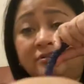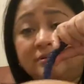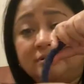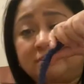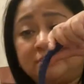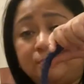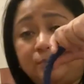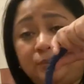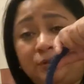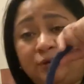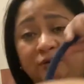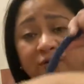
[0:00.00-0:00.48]
is
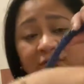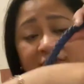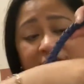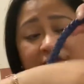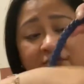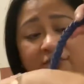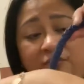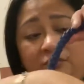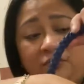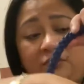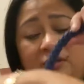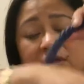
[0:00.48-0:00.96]

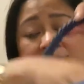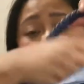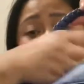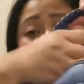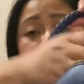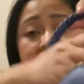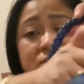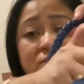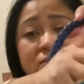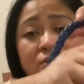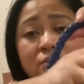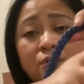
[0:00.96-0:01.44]
beautiful.
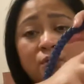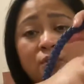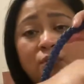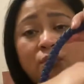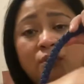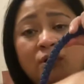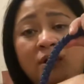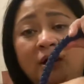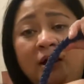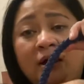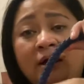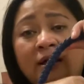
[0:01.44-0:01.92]

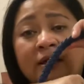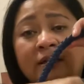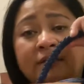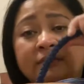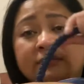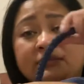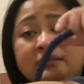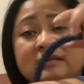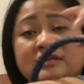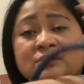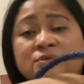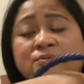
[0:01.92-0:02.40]
So
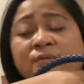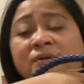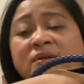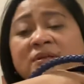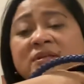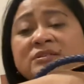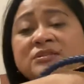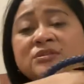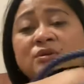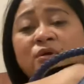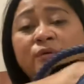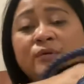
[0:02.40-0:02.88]
this one
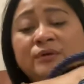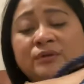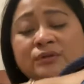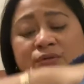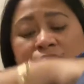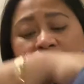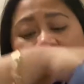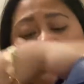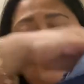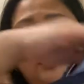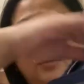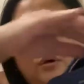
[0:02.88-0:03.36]
is going
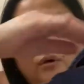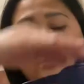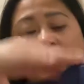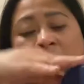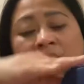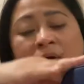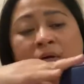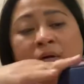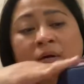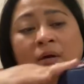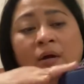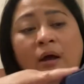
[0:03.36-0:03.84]
to
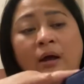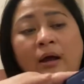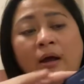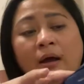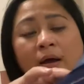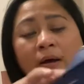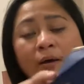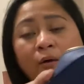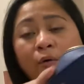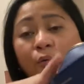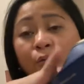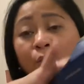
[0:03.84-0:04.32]

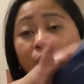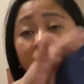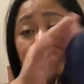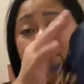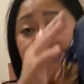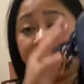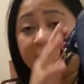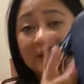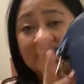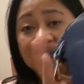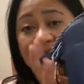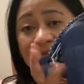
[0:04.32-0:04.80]
one of
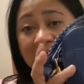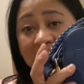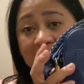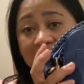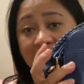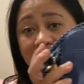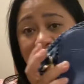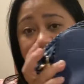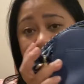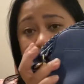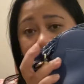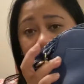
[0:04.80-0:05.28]
my
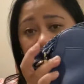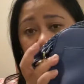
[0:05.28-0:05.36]
niece.